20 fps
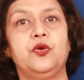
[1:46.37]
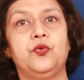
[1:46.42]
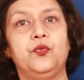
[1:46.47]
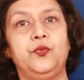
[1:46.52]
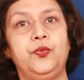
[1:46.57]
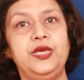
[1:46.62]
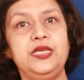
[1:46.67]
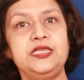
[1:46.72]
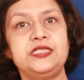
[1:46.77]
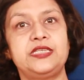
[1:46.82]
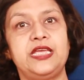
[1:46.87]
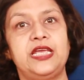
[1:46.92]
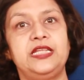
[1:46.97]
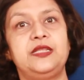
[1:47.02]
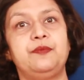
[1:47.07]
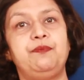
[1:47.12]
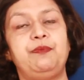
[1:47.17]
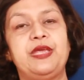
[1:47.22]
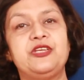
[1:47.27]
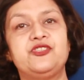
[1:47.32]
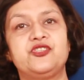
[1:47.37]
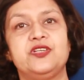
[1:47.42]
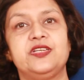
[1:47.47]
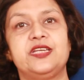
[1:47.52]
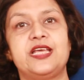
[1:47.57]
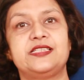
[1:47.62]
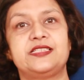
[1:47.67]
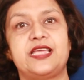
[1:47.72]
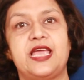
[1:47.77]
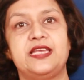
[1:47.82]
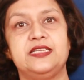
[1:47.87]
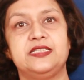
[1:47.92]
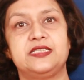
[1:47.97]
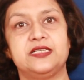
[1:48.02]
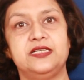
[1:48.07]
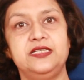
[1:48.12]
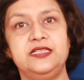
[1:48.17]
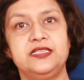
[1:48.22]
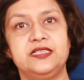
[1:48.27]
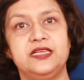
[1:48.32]
we say the patient has
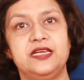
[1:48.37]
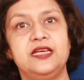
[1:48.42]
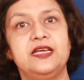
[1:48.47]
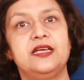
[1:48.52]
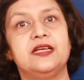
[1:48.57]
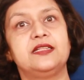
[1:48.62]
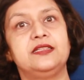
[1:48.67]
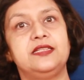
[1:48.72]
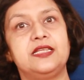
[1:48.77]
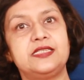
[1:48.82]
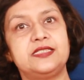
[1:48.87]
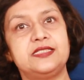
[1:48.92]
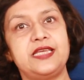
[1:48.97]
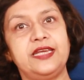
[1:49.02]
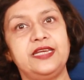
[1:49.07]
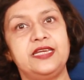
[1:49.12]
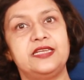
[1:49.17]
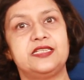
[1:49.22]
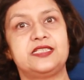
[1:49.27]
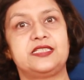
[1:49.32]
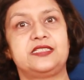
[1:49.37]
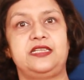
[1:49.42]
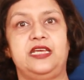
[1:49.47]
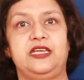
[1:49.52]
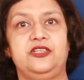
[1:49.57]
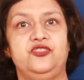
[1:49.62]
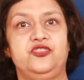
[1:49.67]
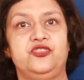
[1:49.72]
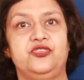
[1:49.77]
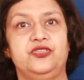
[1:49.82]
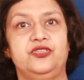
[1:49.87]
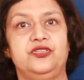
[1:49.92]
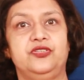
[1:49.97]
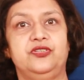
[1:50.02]
entered the second stage.